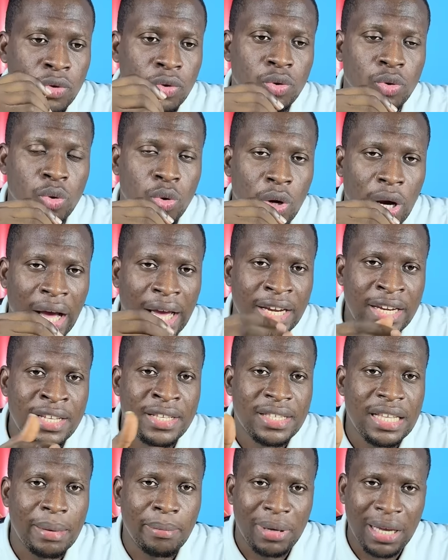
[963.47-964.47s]
so I
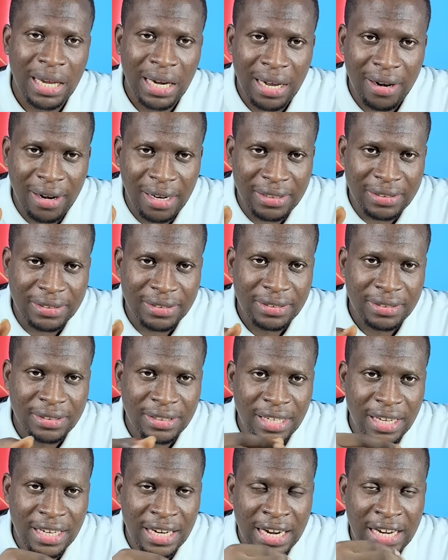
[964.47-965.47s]
need some clearance
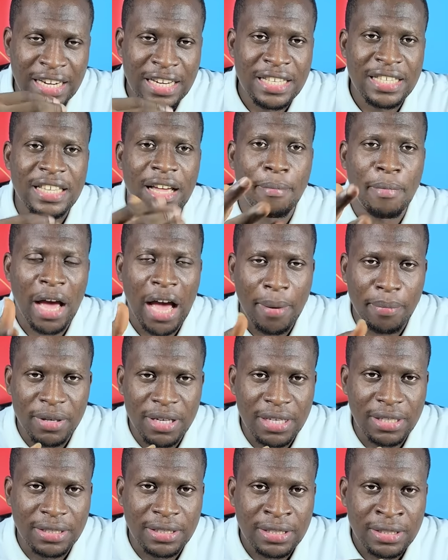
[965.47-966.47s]
and I need some
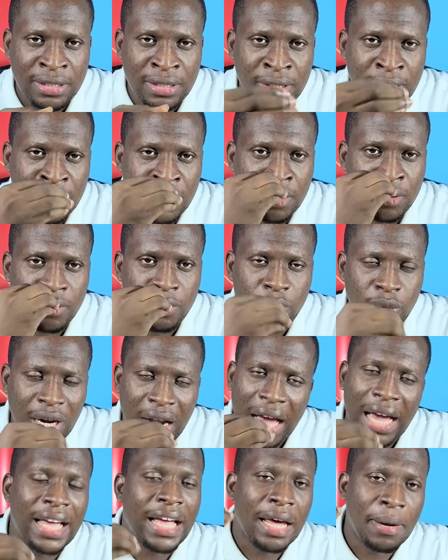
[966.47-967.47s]
updates so
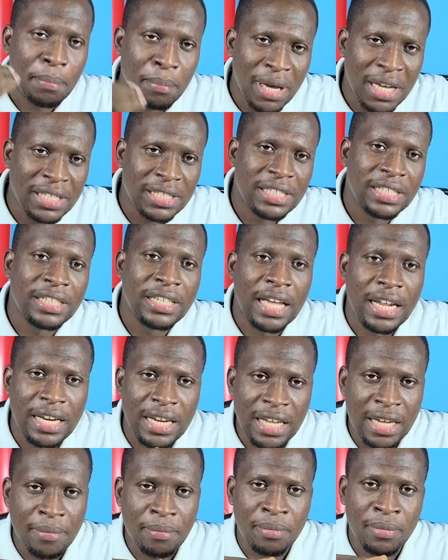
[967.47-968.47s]
that I can mention the
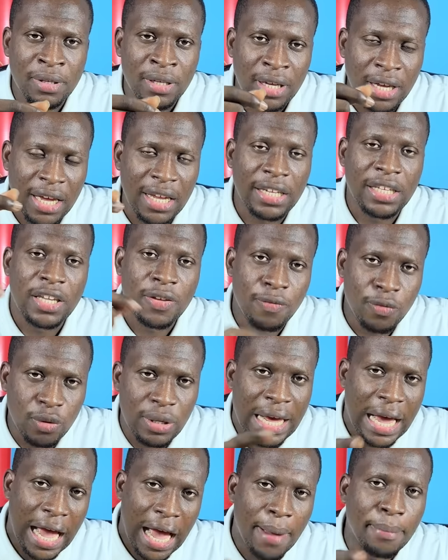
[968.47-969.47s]
name and give you
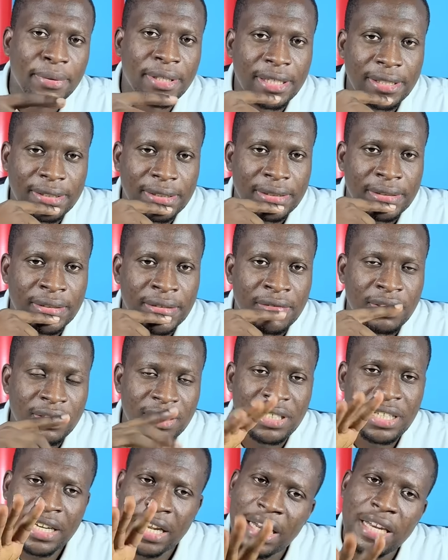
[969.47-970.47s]
the updates.
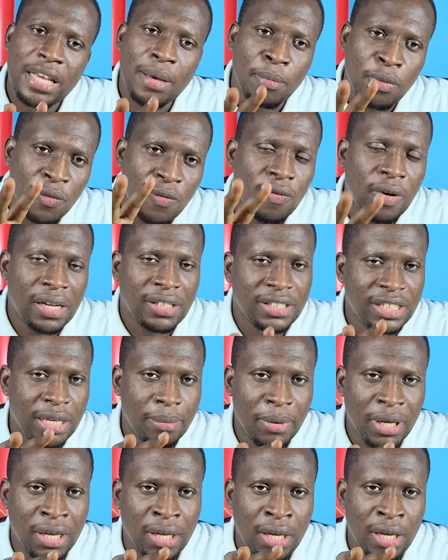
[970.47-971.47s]
It's another more fun
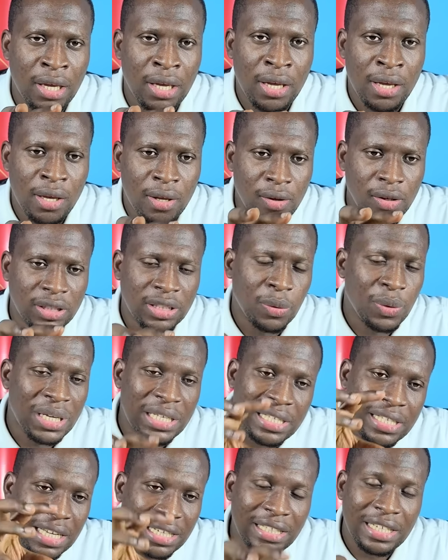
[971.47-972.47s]
cheme because there were
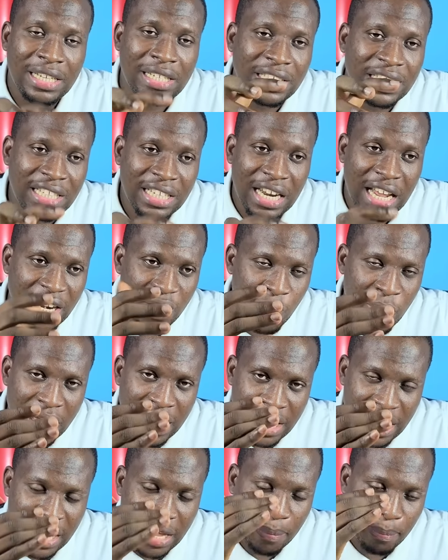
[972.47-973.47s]
certain things that they
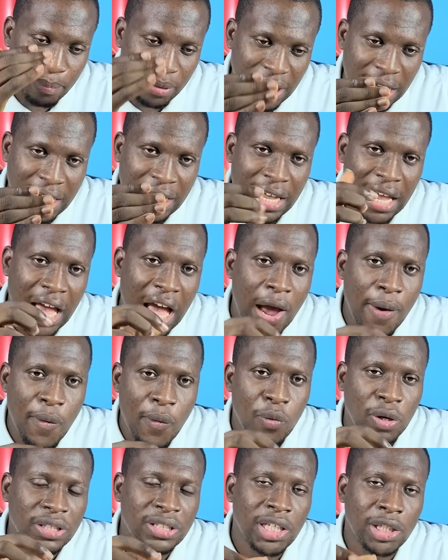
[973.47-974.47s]
were planning how
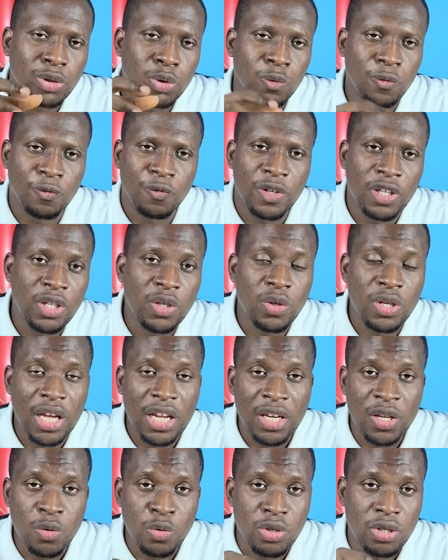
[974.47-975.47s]
we wanted to feed you the
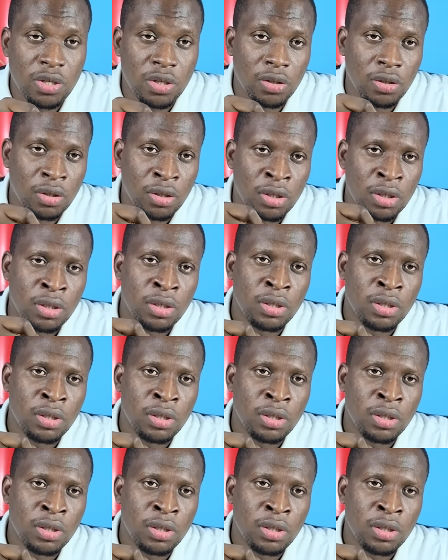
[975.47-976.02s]
news, no,